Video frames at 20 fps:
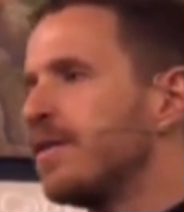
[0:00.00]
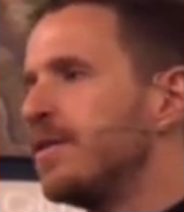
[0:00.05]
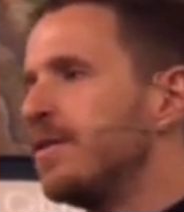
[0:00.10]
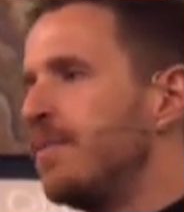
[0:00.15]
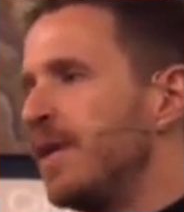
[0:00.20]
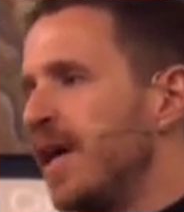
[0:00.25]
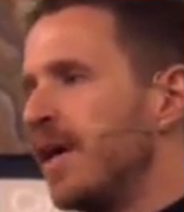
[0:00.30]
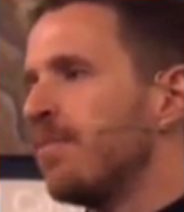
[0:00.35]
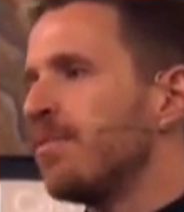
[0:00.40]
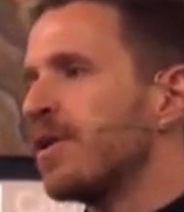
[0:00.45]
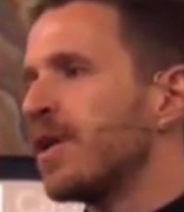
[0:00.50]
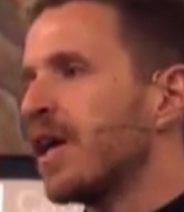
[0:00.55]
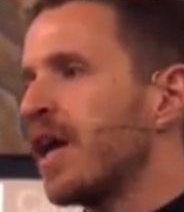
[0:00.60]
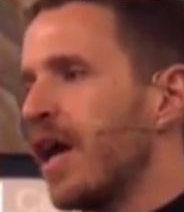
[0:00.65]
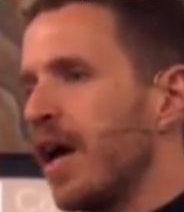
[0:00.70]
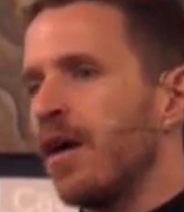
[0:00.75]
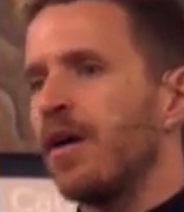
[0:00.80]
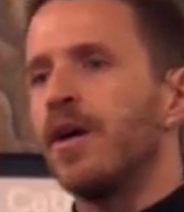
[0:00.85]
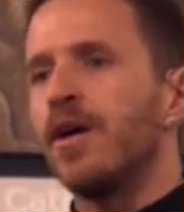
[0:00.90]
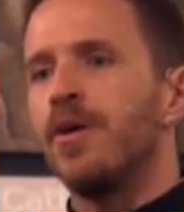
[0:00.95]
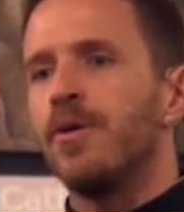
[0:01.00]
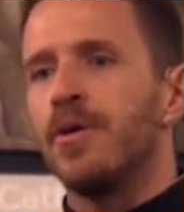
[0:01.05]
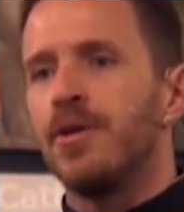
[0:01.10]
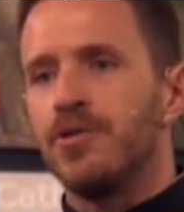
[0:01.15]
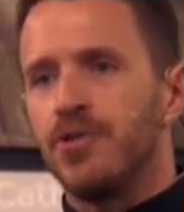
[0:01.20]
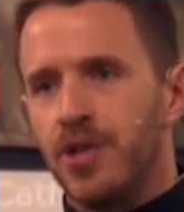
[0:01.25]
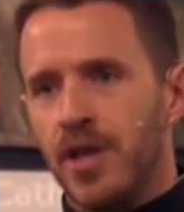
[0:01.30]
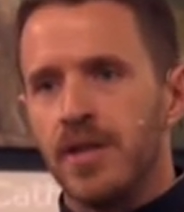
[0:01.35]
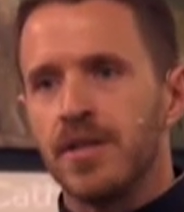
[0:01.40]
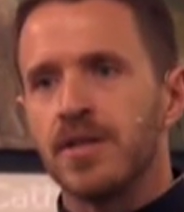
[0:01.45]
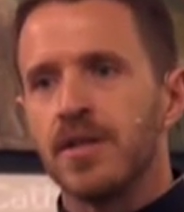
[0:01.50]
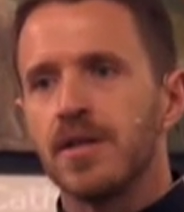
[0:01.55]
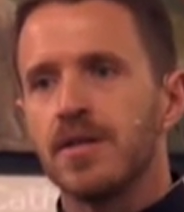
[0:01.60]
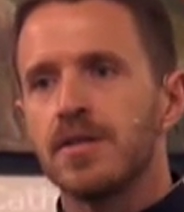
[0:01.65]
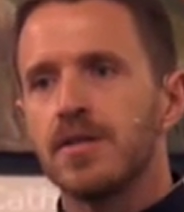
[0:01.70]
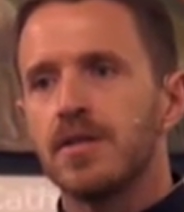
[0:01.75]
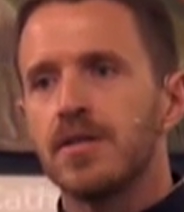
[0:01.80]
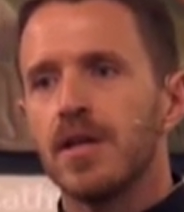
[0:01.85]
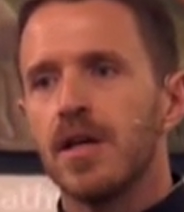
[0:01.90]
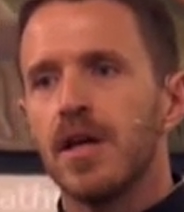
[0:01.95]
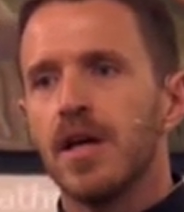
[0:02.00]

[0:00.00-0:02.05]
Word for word: to be able to carry you to Jesus